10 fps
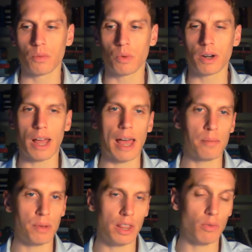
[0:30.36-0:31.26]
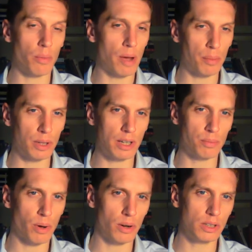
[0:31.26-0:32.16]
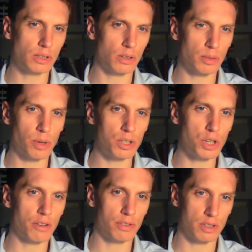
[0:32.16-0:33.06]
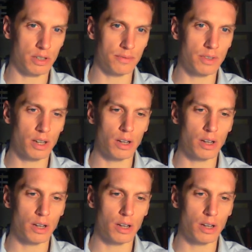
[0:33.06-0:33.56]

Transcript: what had been the Republican Party started by Jefferson,